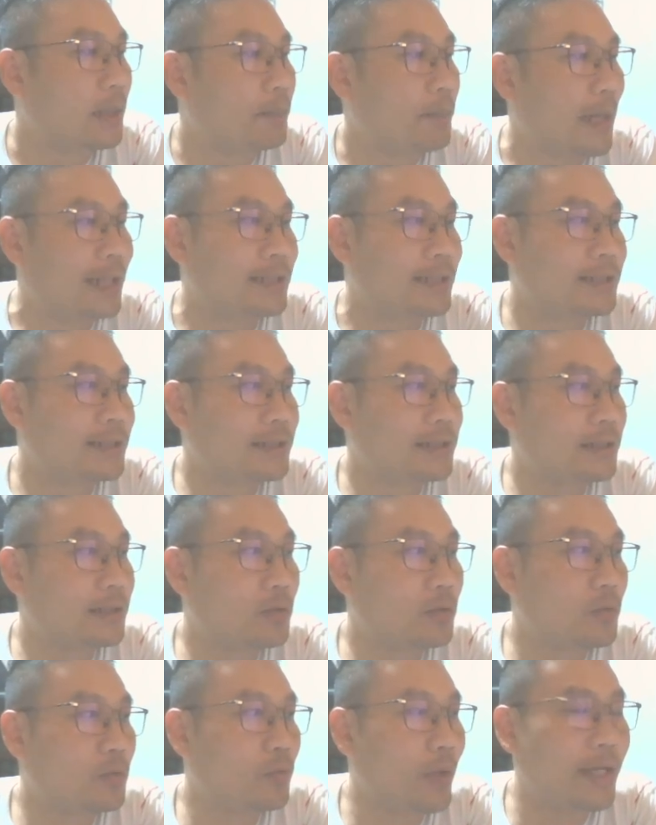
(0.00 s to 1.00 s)
But
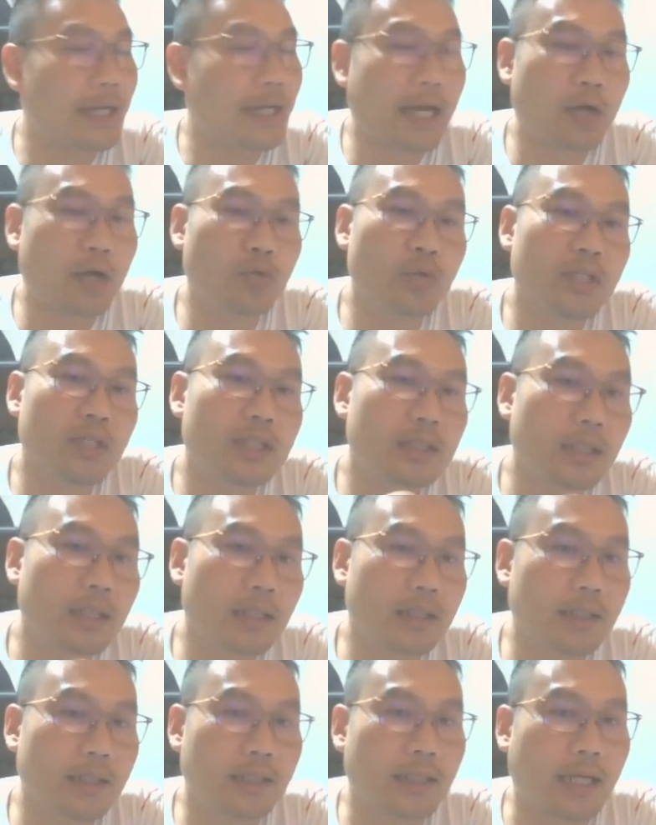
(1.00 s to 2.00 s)
when I
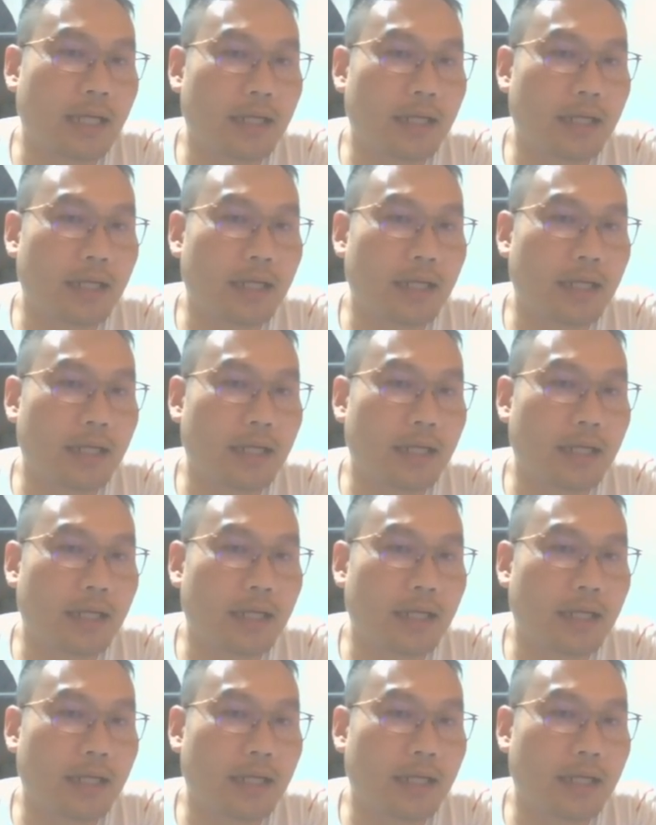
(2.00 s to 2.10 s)
return it,